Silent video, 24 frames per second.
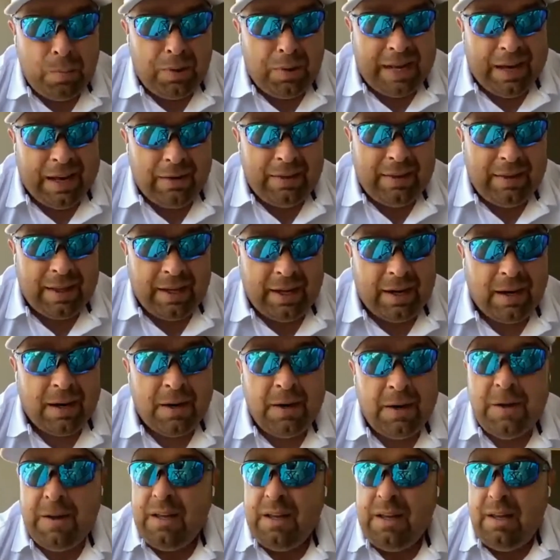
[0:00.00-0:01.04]
put out
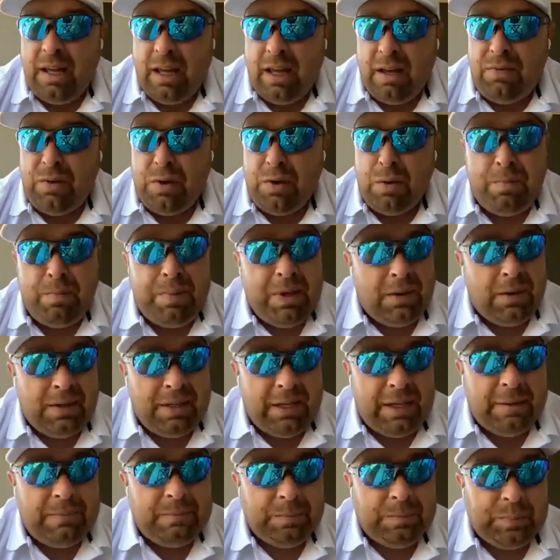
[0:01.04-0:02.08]
there. If you build
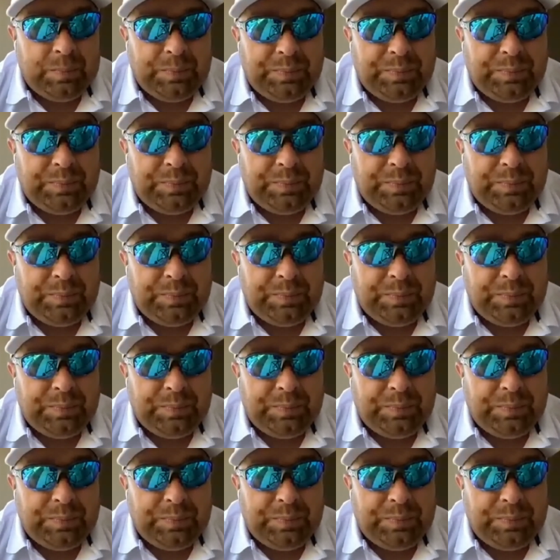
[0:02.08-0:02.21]
it